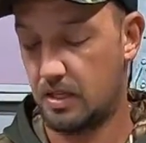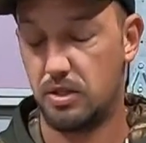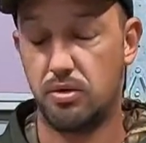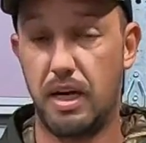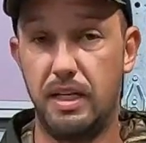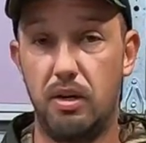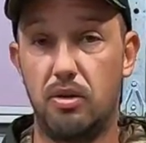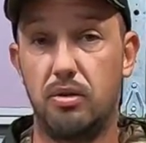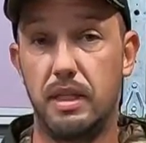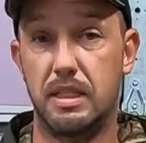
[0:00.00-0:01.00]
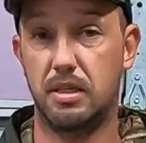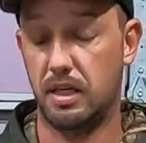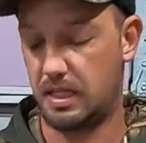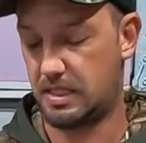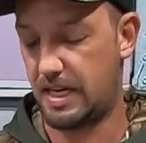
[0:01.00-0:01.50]
So I know it's
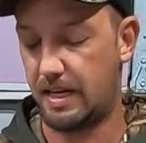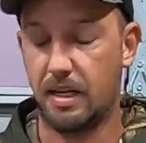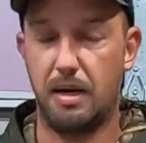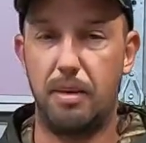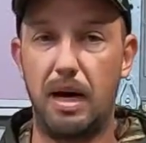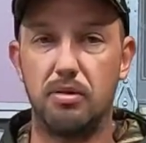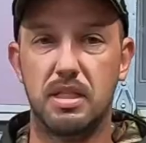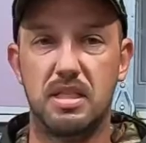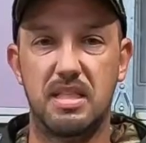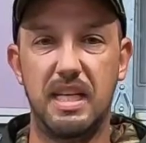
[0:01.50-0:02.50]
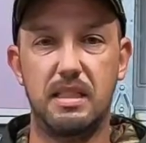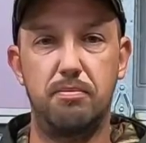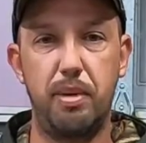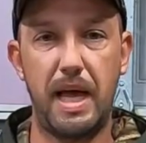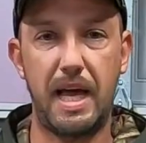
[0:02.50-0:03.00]
gonna take about 6
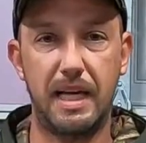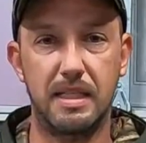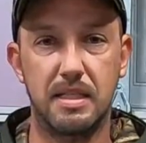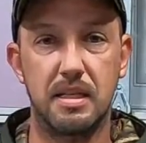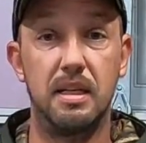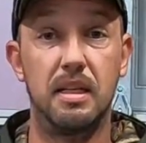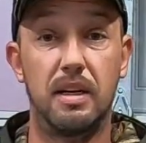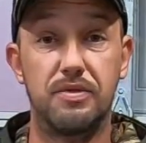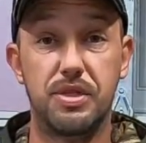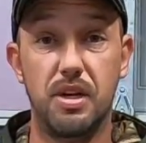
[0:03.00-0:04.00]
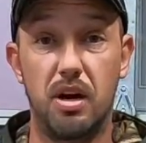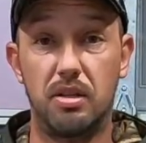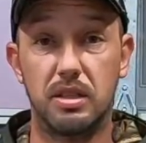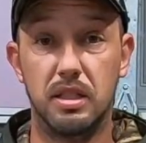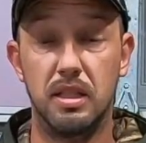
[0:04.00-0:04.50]
bags of
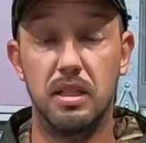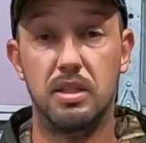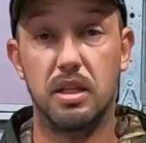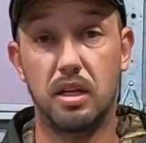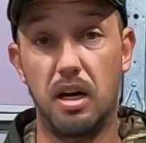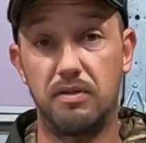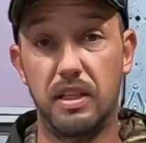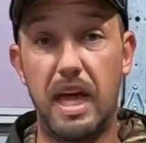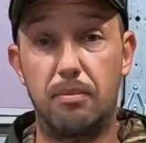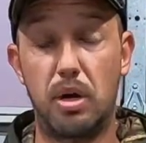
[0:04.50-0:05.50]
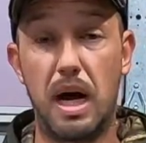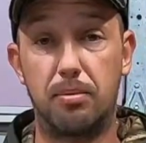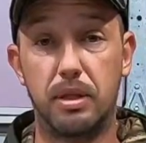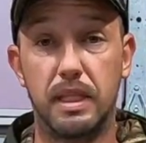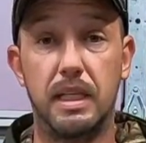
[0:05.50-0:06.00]
salt to cover that
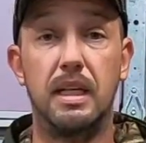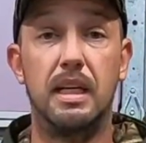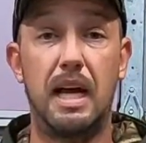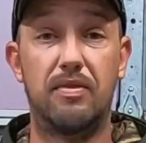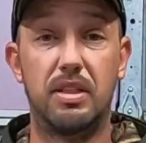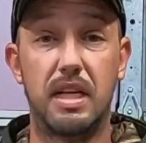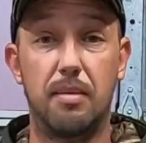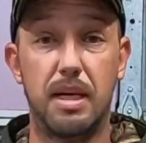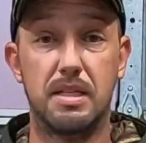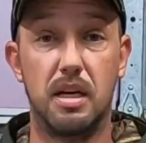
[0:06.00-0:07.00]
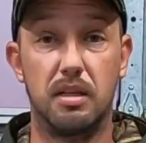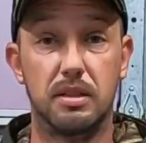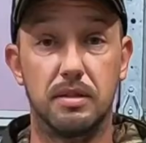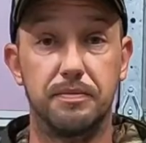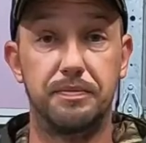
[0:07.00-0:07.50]
property every time I salt.